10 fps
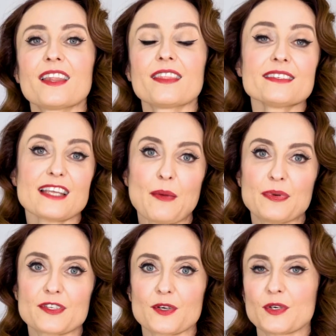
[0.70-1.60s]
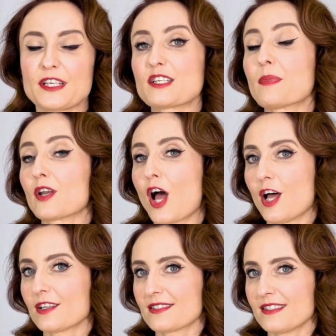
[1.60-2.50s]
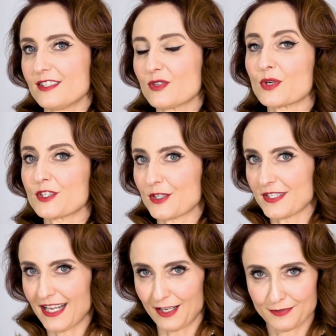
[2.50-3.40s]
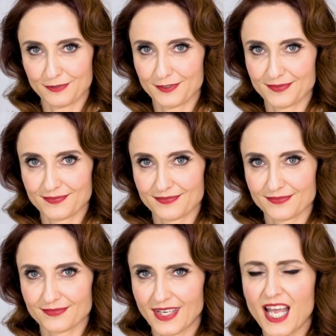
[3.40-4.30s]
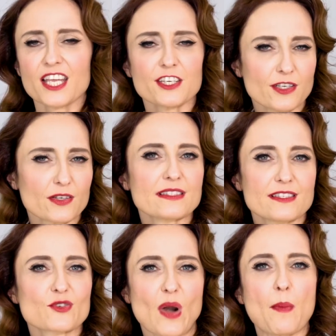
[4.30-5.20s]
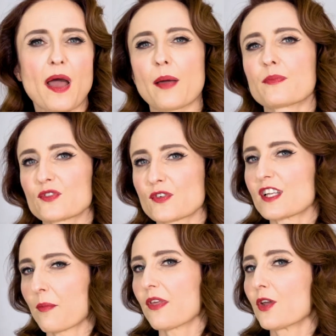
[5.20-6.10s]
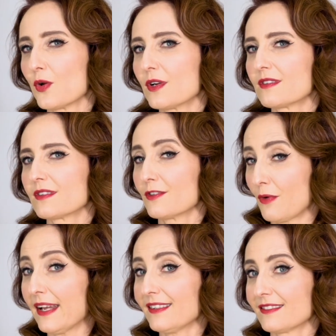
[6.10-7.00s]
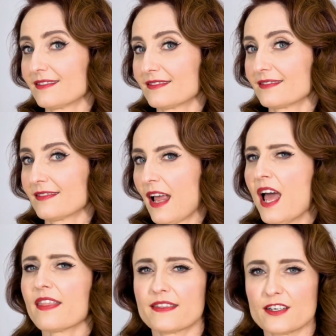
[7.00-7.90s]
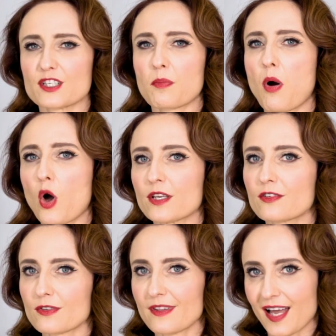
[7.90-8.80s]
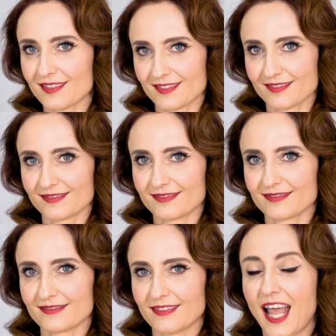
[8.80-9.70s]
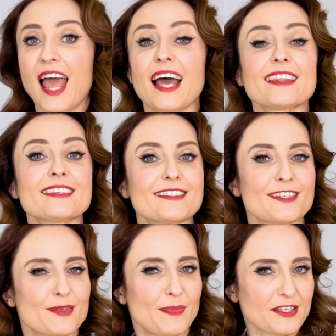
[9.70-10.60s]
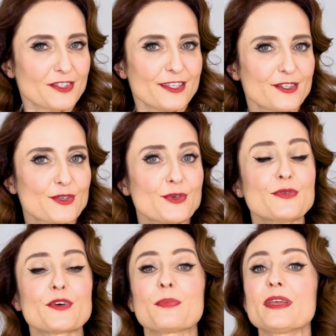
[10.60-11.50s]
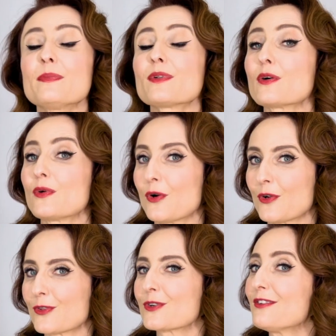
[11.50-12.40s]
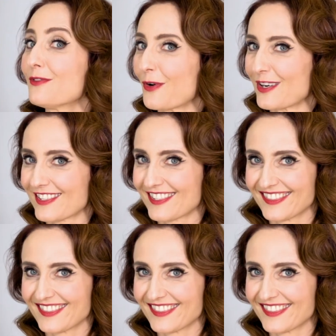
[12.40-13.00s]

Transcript: This episode is about honesty towards yourself. You know that this drama happens for something good, right? That there's a point to that. And this is especially true for people who go through divorce.